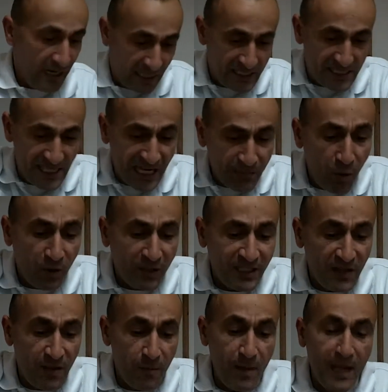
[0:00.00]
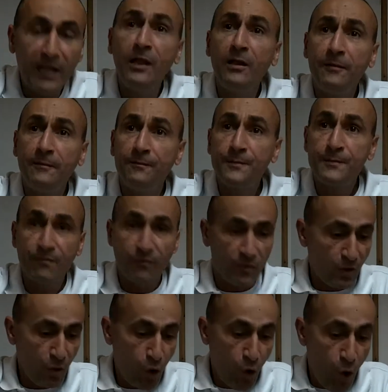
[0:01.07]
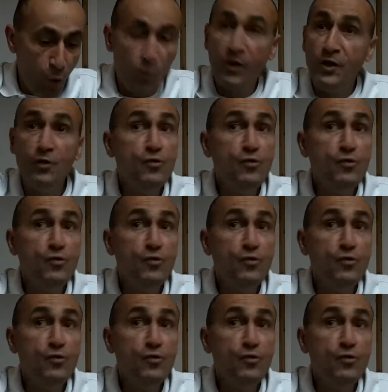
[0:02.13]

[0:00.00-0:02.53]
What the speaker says: It's that point in the middle where